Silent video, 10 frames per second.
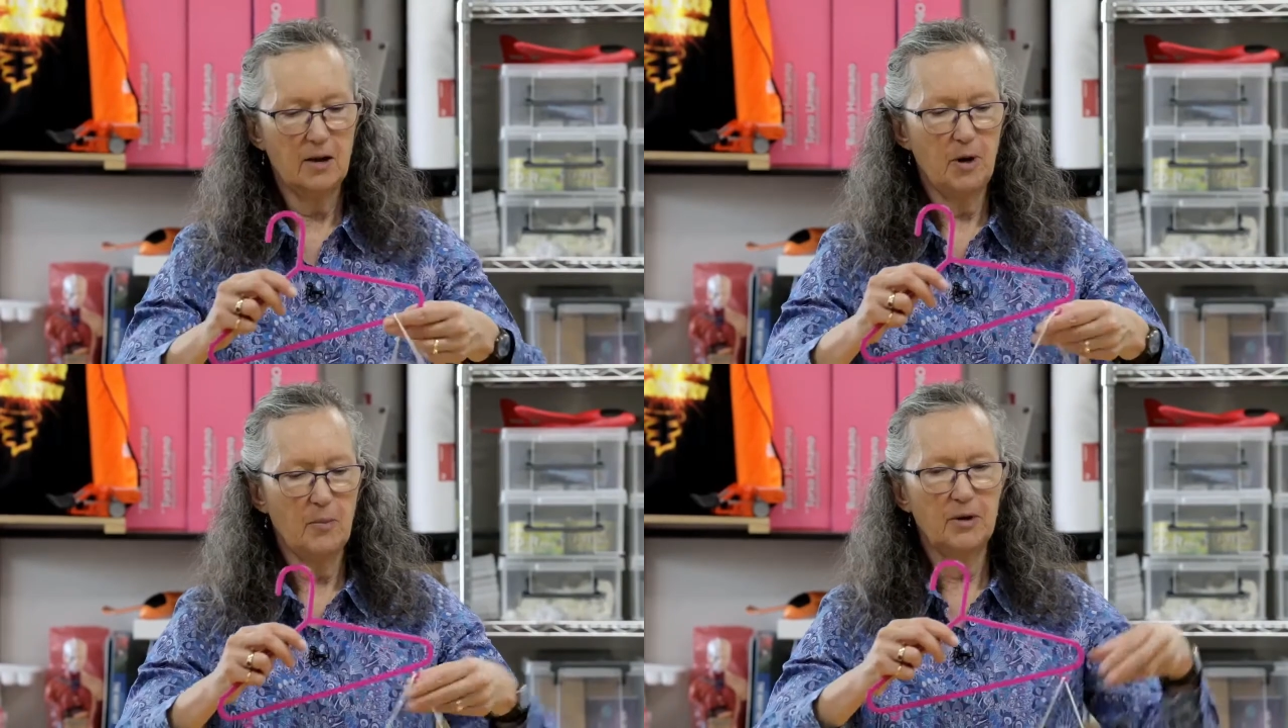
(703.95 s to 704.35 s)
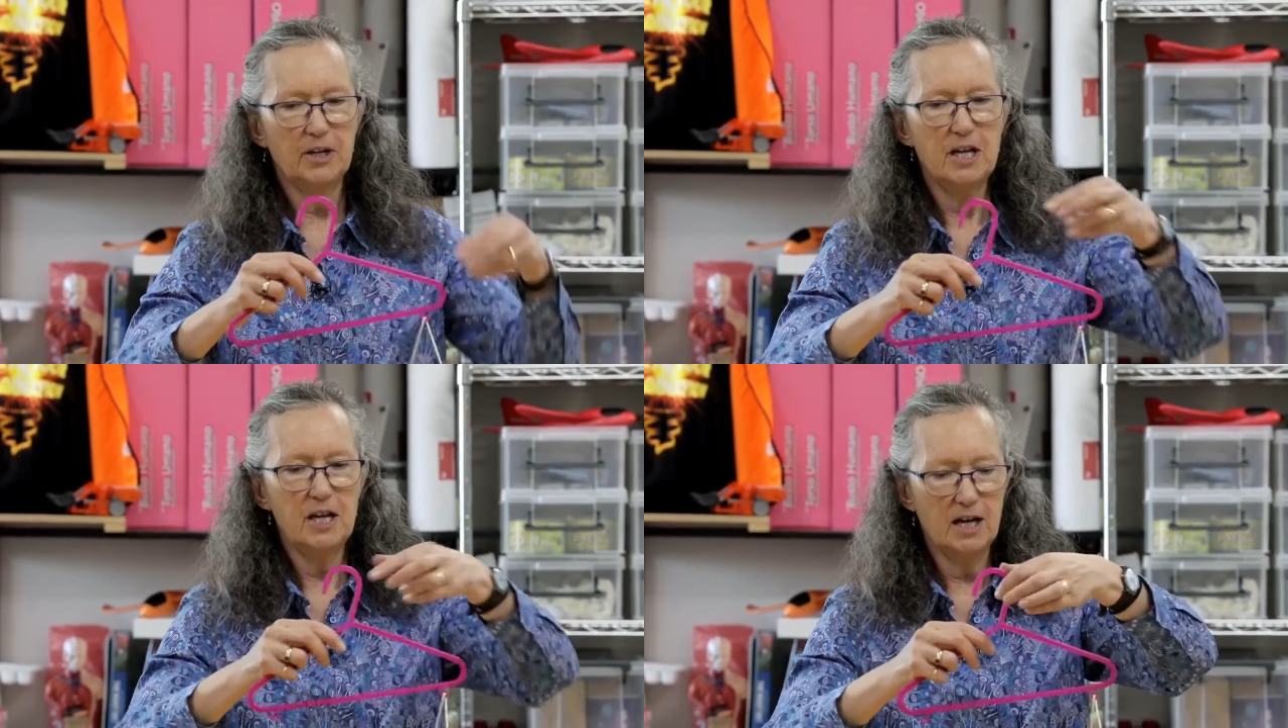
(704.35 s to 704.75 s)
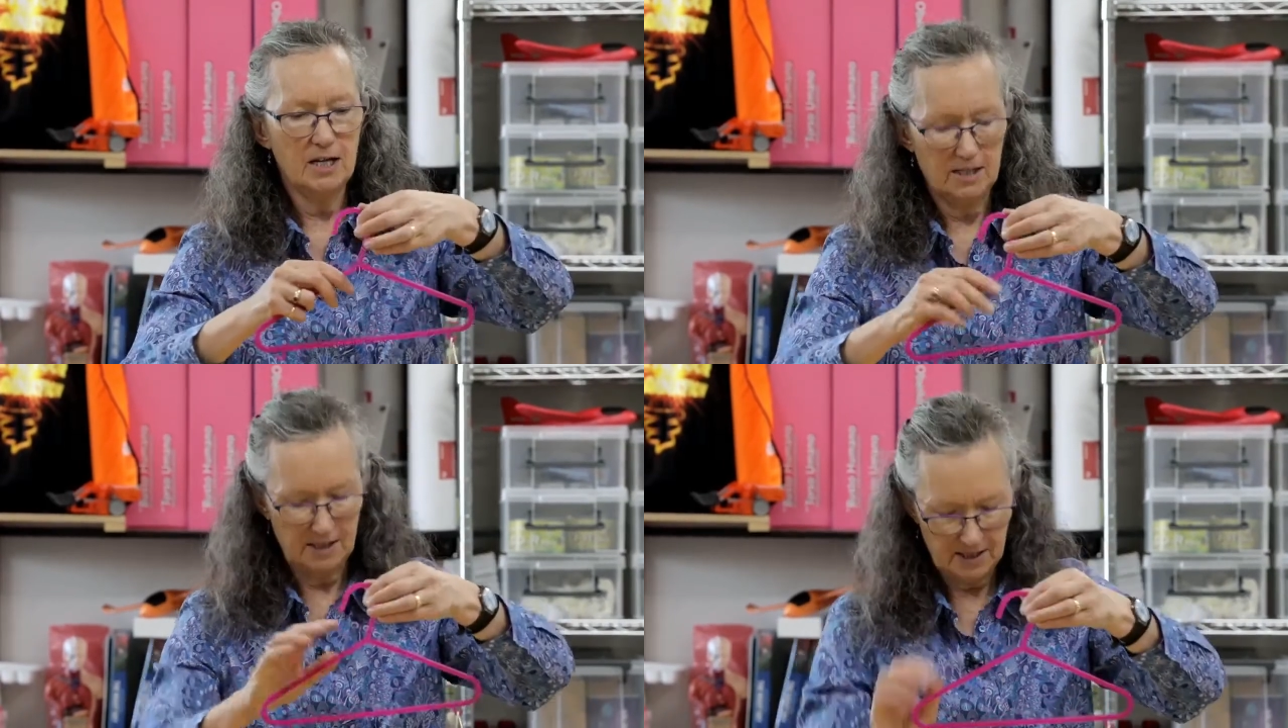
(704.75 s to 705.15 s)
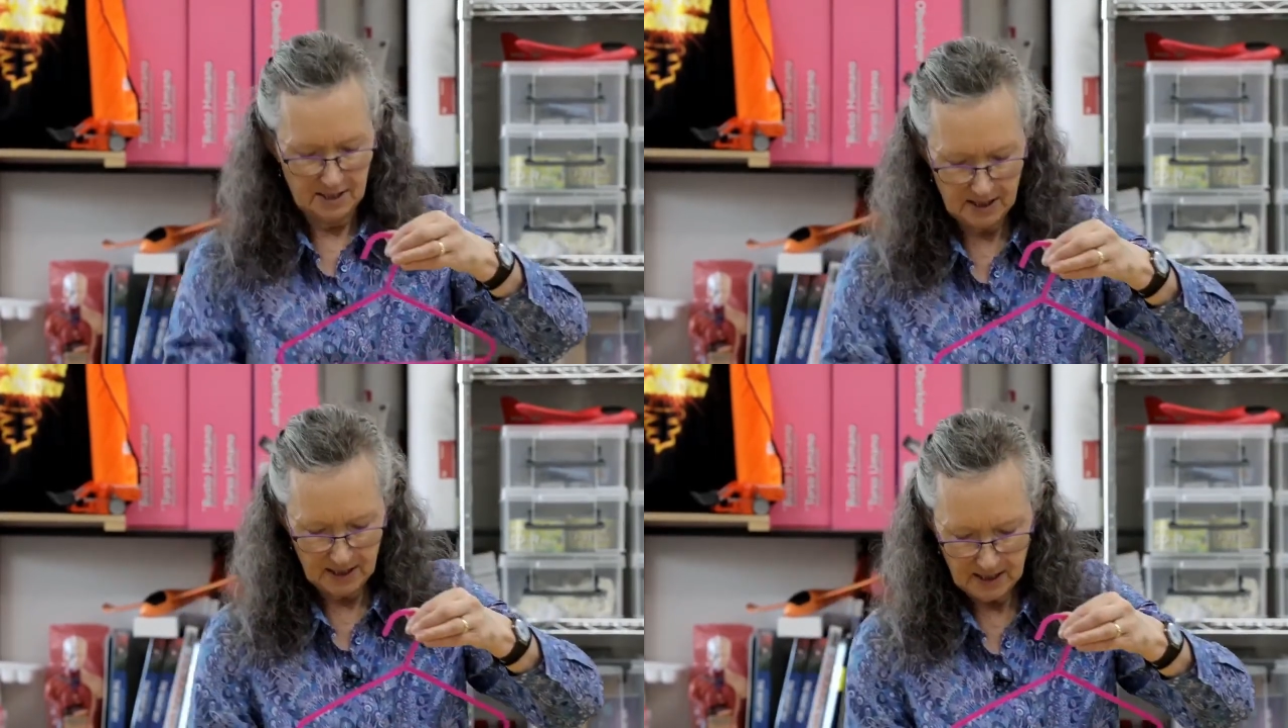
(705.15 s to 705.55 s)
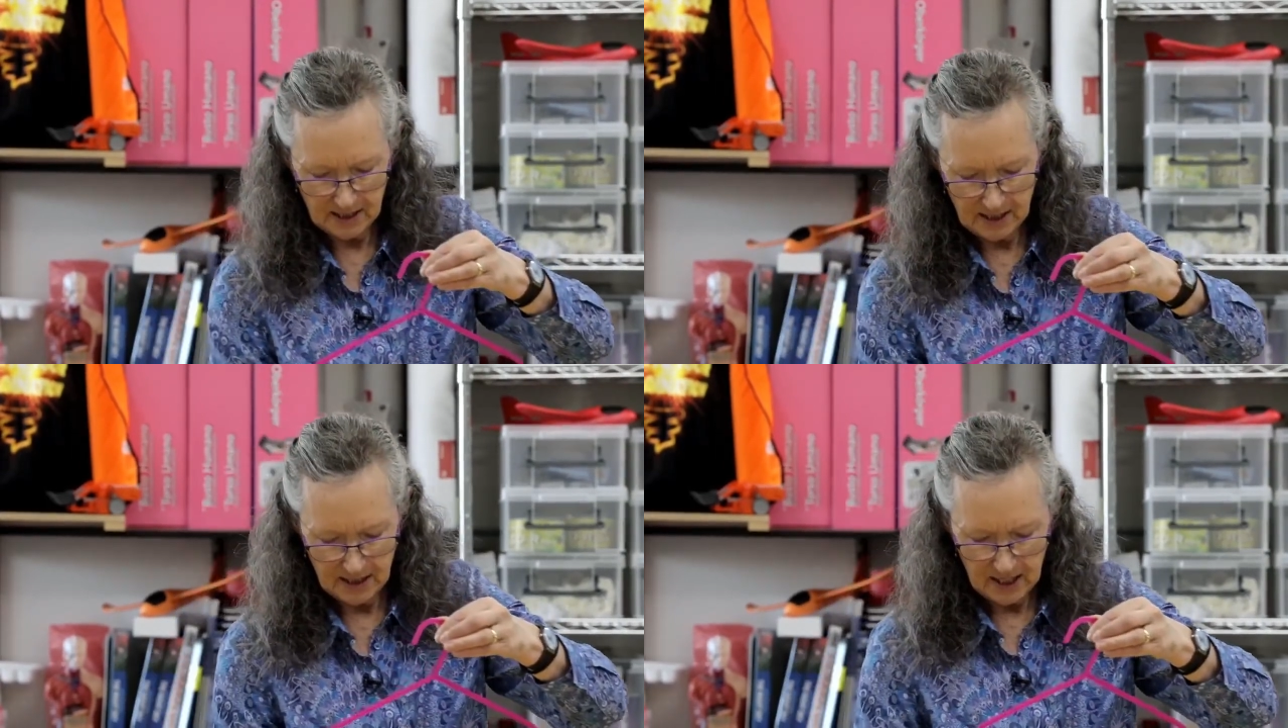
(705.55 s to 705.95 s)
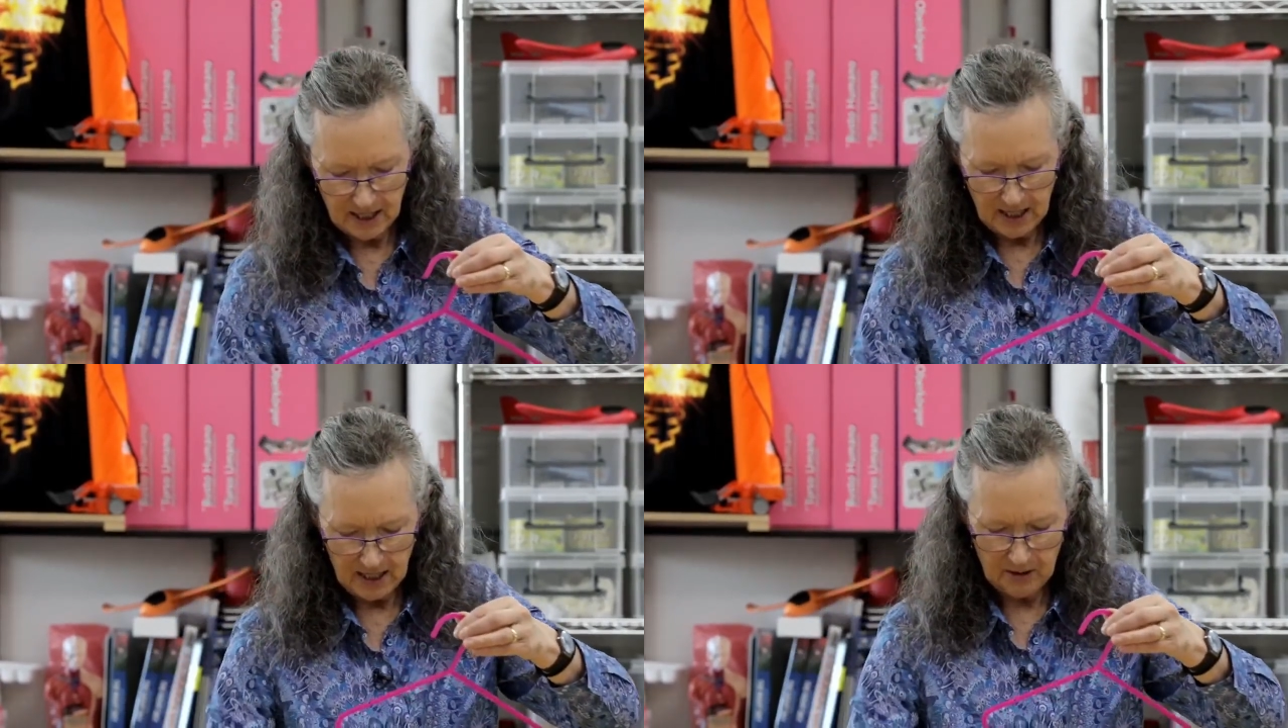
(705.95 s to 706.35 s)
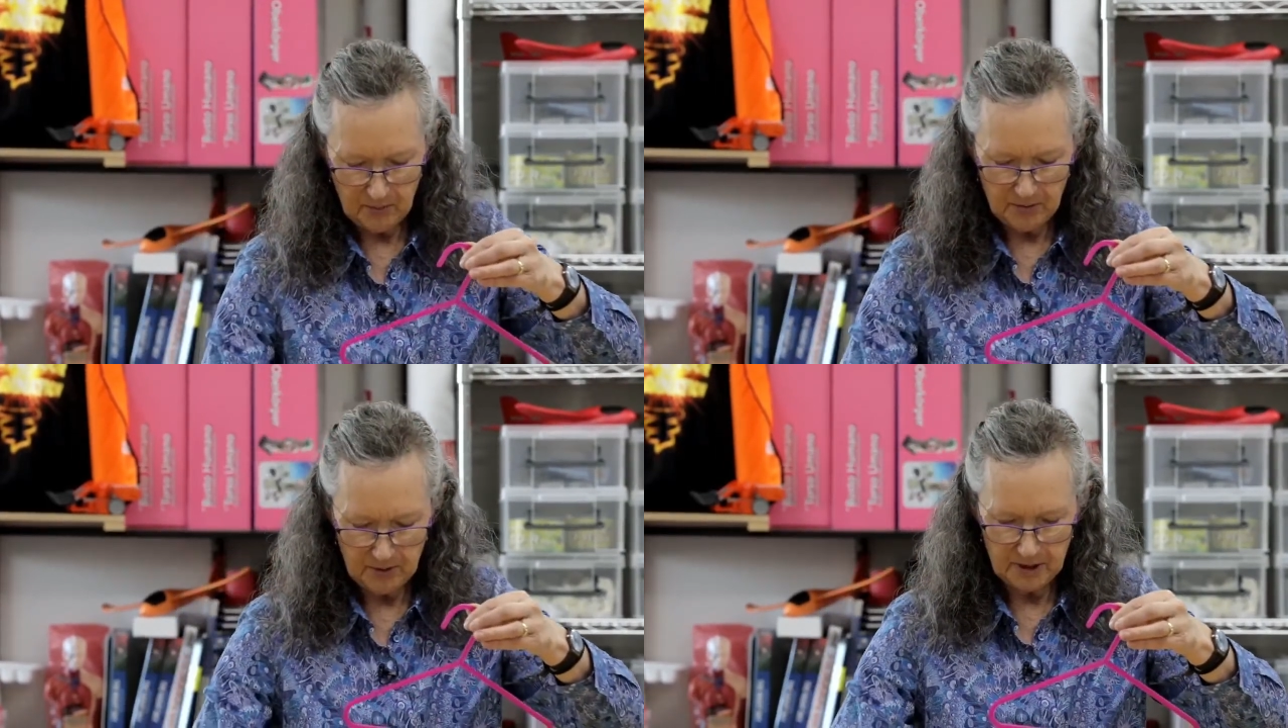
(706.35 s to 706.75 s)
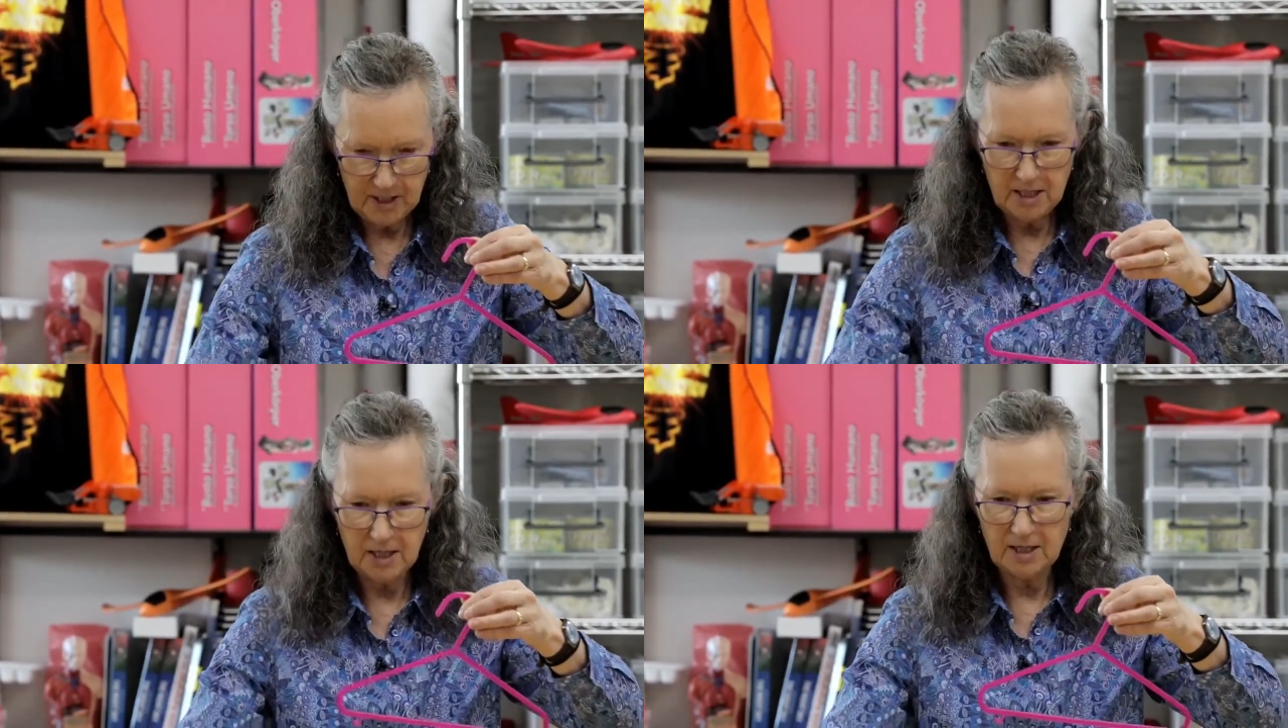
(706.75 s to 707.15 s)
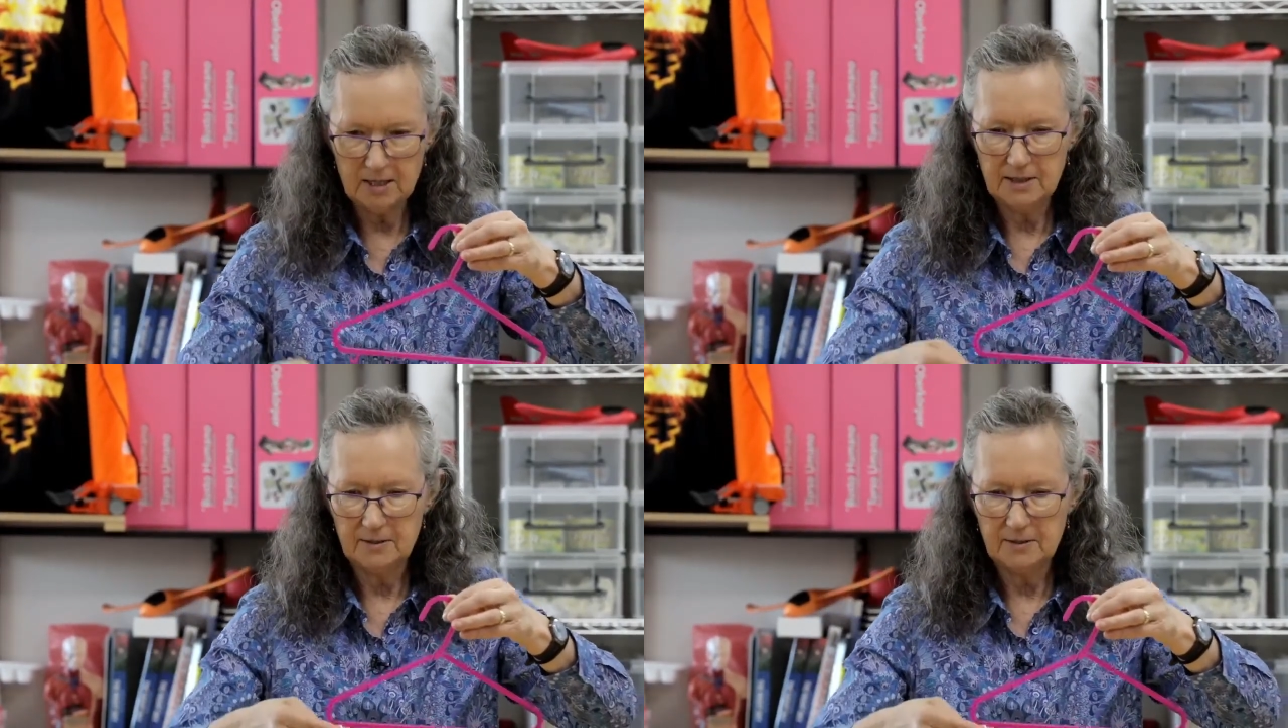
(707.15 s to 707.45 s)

I pop on here and I pop on here.